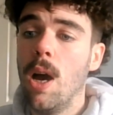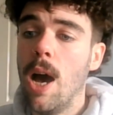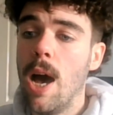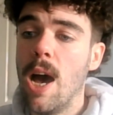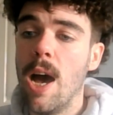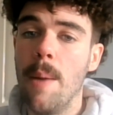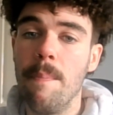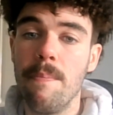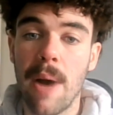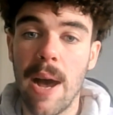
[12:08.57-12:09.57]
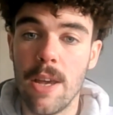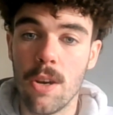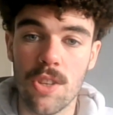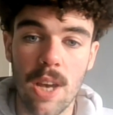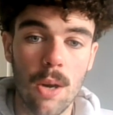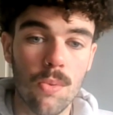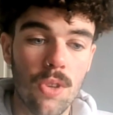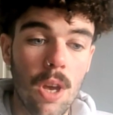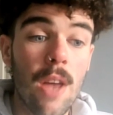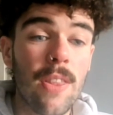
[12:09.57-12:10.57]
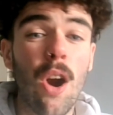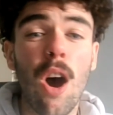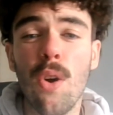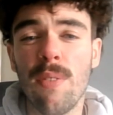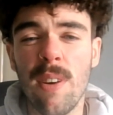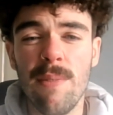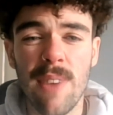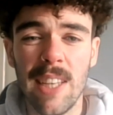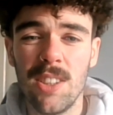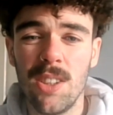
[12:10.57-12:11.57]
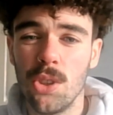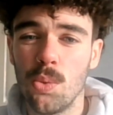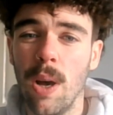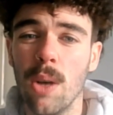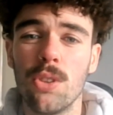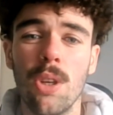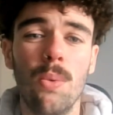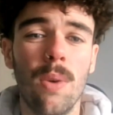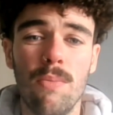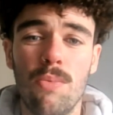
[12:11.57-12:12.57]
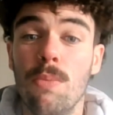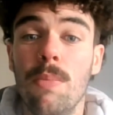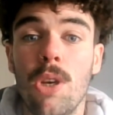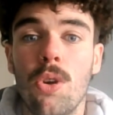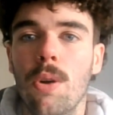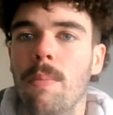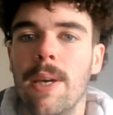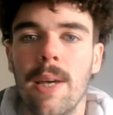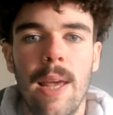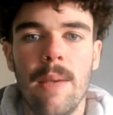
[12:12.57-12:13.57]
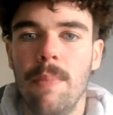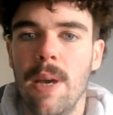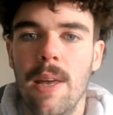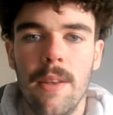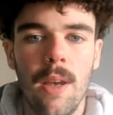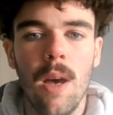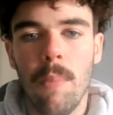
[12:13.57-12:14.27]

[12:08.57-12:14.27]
Buying us out. There are other investors as well, so somebody could make a late bid.